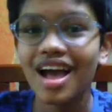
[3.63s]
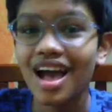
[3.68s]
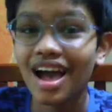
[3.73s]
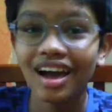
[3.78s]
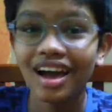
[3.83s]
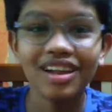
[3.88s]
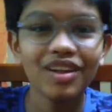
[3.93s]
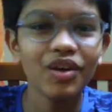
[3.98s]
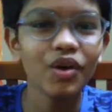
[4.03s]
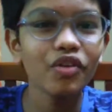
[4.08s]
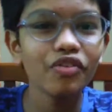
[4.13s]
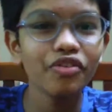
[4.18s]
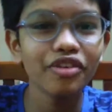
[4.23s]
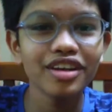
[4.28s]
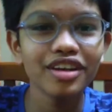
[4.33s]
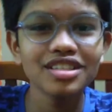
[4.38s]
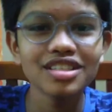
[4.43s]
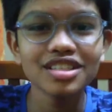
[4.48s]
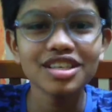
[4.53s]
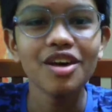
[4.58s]
Hello
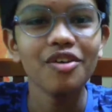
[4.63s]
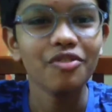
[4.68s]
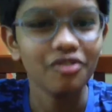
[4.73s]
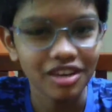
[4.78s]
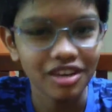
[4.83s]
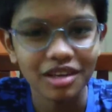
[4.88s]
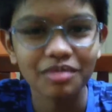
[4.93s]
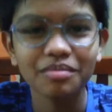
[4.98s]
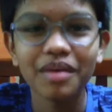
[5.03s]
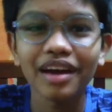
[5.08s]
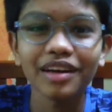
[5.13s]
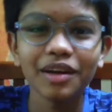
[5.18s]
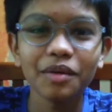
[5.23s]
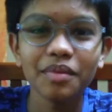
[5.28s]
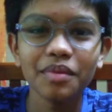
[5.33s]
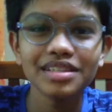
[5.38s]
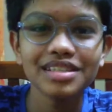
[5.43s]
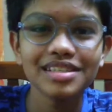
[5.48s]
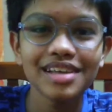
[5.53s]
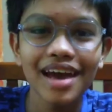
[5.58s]
friends, welcome back to
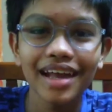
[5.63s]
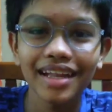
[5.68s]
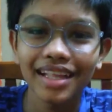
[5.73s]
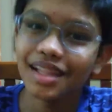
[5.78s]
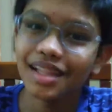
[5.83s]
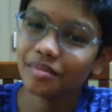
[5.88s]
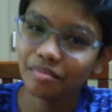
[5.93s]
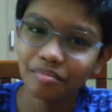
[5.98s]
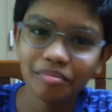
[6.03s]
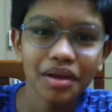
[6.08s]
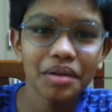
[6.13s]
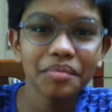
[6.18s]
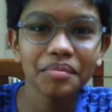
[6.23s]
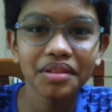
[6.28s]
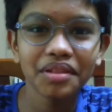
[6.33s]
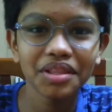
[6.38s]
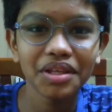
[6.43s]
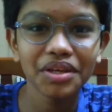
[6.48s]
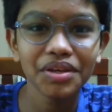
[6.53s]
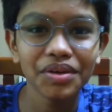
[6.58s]
my channel
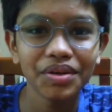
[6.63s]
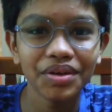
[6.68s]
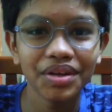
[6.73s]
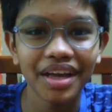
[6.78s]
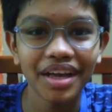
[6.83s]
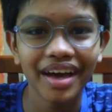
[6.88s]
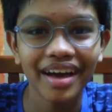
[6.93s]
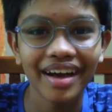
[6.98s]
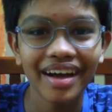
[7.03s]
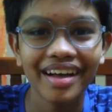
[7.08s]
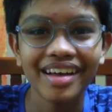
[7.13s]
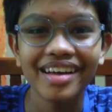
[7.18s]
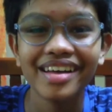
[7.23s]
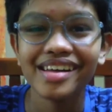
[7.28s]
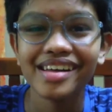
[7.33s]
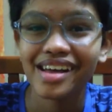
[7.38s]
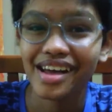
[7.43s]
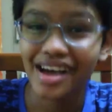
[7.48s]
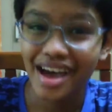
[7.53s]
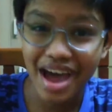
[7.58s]
Manimanthan Konda.
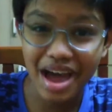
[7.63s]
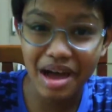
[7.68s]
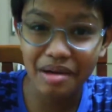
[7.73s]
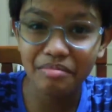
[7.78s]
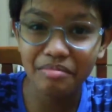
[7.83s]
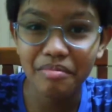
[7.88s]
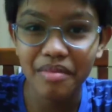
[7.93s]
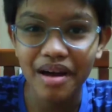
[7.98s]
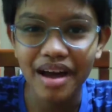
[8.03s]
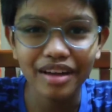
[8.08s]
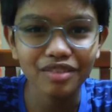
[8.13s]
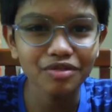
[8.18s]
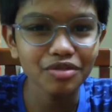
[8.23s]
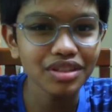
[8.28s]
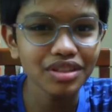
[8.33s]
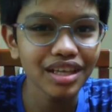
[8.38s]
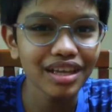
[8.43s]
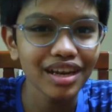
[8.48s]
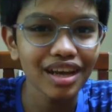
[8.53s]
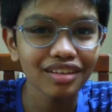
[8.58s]
I'm back with
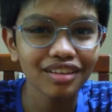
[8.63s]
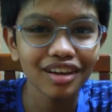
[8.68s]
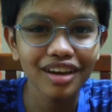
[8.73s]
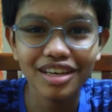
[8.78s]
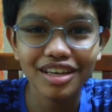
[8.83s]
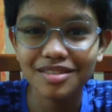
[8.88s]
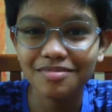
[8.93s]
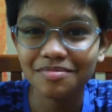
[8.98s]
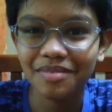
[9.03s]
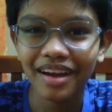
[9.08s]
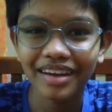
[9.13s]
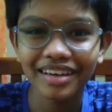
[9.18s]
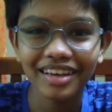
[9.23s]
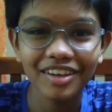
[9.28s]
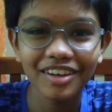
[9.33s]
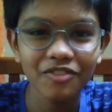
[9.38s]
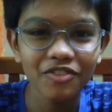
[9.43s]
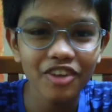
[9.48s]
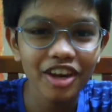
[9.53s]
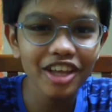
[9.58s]
another exciting
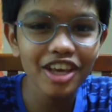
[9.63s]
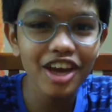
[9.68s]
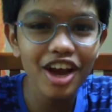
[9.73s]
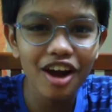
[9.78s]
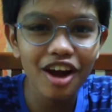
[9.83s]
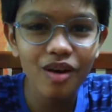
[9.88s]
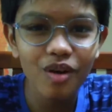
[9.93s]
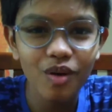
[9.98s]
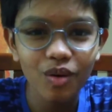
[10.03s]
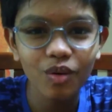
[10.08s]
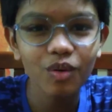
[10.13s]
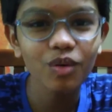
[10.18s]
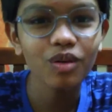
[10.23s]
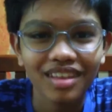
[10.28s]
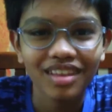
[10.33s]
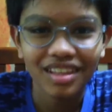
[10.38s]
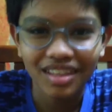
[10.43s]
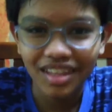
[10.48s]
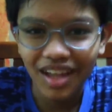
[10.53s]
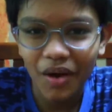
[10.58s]
video.
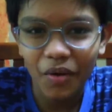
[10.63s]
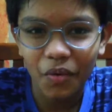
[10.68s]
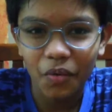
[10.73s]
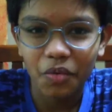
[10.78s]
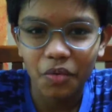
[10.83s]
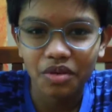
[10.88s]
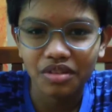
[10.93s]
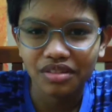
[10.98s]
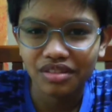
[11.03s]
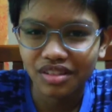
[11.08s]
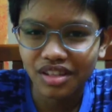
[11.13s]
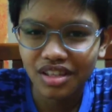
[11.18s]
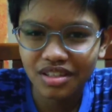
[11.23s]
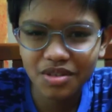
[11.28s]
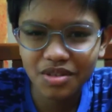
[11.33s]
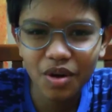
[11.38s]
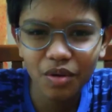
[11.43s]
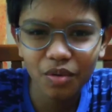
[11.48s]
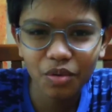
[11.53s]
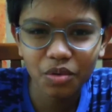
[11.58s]
Now, let's
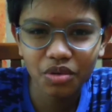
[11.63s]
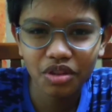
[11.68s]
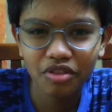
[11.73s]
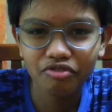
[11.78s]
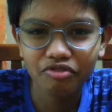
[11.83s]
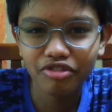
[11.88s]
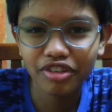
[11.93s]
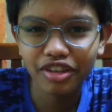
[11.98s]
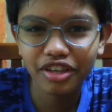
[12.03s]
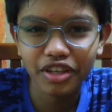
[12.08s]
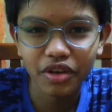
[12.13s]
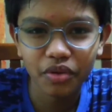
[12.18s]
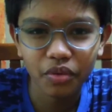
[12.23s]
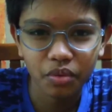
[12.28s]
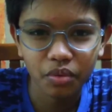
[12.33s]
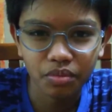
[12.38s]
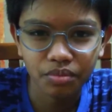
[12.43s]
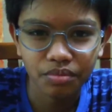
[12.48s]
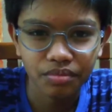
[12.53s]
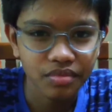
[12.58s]
go to the video.
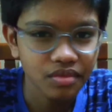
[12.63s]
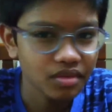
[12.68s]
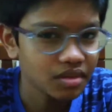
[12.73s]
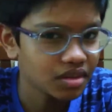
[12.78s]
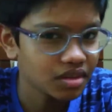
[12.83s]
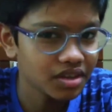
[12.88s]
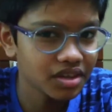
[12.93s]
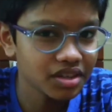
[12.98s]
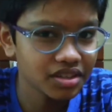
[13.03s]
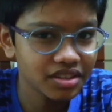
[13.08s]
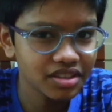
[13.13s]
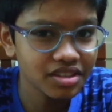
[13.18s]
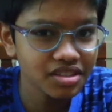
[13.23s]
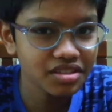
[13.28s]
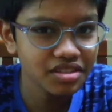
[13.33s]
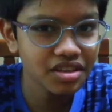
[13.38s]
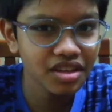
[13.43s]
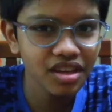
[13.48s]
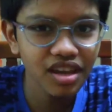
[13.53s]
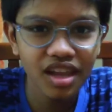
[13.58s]
It
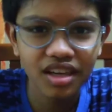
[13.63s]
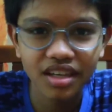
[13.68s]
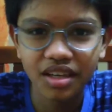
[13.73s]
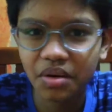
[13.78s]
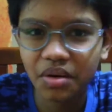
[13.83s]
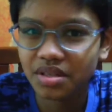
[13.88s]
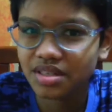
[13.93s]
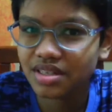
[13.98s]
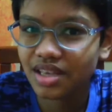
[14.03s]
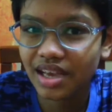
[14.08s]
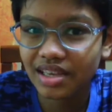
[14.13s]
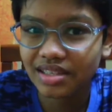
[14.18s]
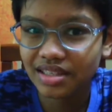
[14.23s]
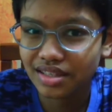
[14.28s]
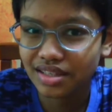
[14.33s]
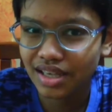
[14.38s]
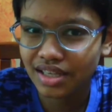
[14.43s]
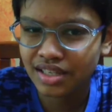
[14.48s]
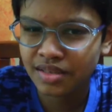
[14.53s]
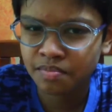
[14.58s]
is related to science
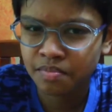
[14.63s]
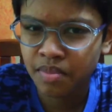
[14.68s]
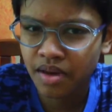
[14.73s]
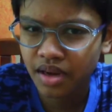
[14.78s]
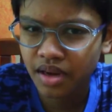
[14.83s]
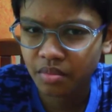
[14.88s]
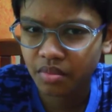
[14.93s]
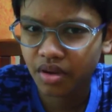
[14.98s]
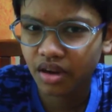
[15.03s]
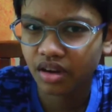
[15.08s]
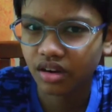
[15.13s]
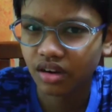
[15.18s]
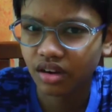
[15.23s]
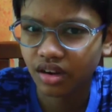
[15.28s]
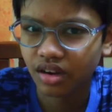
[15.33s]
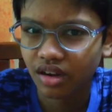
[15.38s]
experiment.